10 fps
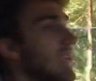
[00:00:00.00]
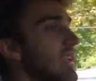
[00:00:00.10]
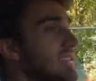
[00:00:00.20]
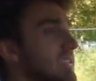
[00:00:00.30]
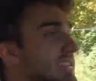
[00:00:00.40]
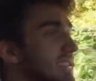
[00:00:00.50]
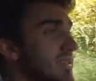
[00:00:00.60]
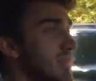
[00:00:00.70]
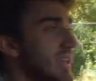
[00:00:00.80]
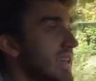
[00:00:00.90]
easy as
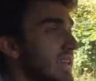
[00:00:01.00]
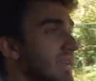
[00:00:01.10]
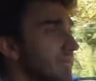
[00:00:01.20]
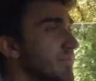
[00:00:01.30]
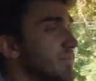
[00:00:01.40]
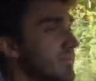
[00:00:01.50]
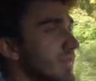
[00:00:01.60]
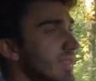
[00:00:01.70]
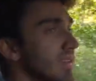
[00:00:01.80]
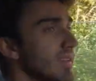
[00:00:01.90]
can be,
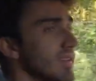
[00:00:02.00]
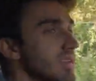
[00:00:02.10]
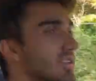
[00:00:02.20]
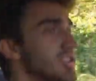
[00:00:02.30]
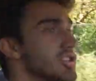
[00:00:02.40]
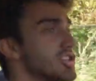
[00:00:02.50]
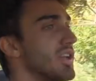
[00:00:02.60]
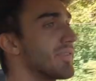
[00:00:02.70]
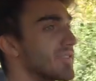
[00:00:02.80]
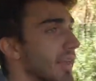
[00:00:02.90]

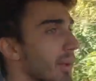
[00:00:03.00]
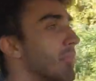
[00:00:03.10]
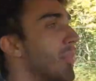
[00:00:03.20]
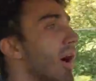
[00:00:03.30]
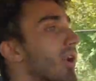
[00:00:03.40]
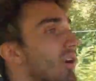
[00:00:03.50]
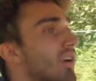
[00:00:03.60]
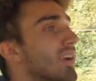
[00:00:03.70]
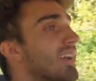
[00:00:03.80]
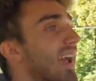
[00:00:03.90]
shifts like
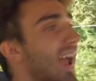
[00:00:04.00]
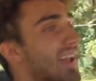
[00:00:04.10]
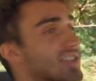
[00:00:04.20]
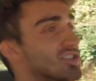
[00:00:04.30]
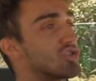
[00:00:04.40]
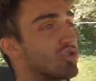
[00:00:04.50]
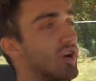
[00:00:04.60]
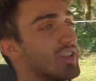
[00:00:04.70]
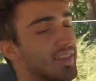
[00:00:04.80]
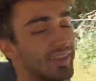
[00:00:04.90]
butter, and it's
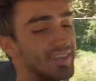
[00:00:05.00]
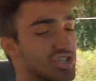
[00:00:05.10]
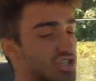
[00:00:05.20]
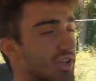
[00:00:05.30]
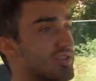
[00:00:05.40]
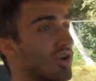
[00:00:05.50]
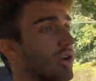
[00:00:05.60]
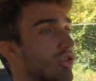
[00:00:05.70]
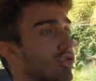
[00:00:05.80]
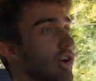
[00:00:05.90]
crisp. Like, the shifts
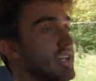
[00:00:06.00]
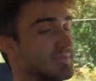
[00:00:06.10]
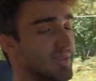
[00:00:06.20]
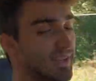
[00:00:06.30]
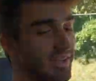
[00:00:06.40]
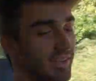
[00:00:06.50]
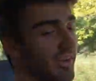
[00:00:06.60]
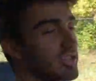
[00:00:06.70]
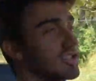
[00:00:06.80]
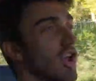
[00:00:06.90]
are crisp.
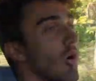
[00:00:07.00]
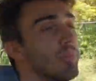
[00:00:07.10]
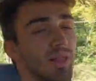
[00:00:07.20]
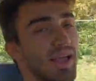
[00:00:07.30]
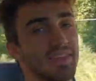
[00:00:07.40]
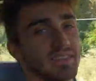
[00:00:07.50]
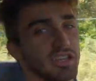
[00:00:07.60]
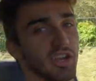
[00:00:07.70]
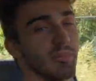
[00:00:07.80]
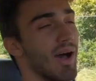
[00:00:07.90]
There is no play in this
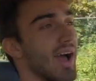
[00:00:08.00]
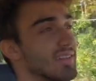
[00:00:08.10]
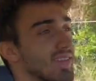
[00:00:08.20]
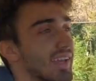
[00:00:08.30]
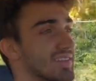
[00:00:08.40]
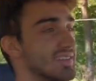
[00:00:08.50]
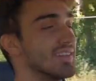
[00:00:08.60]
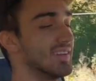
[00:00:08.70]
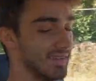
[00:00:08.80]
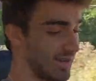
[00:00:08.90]
gearbox. Like, it's,
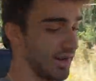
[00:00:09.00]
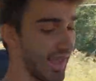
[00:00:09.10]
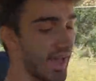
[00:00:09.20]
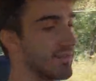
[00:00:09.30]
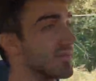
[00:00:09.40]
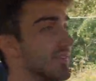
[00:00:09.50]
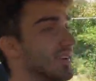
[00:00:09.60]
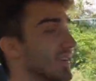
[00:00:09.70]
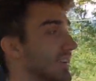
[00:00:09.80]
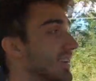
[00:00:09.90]
again,
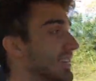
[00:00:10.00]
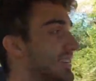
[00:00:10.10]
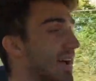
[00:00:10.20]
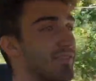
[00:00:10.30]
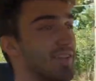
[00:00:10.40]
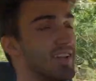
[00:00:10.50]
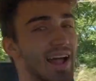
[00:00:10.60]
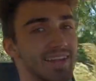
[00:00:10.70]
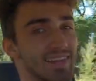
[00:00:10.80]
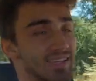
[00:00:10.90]
definitely a
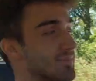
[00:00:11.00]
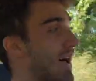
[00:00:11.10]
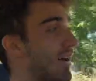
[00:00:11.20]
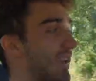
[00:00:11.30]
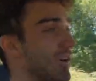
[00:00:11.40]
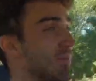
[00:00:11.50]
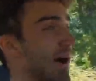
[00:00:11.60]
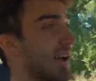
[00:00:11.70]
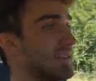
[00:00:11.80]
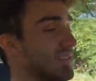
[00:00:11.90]
90,000 mile
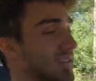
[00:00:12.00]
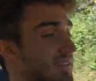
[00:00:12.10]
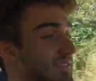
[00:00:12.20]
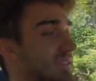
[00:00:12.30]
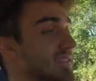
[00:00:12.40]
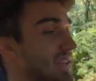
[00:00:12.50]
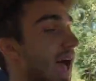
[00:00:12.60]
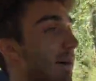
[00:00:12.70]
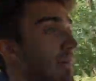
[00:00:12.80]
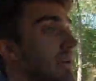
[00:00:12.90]
gearbox. It's
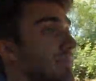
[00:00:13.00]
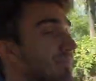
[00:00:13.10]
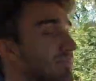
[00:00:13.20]
happy.